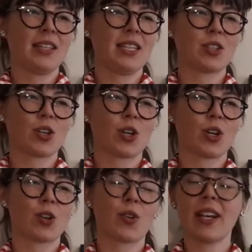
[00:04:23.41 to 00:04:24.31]
These
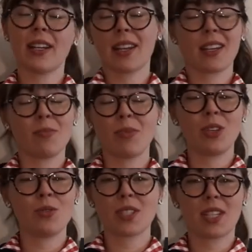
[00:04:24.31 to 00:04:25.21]
are great and can be
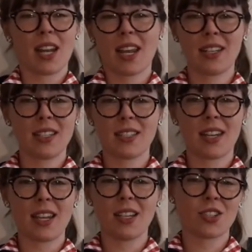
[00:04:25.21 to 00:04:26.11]
used at any
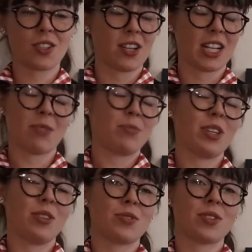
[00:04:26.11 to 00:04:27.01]
stage and can be
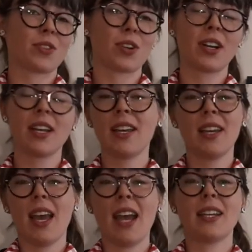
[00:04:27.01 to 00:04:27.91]
used for
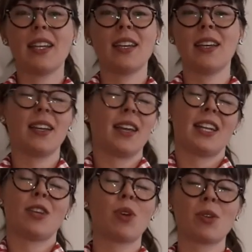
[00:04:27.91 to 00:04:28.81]
any,
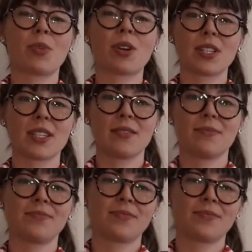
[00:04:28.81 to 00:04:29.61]
any one person.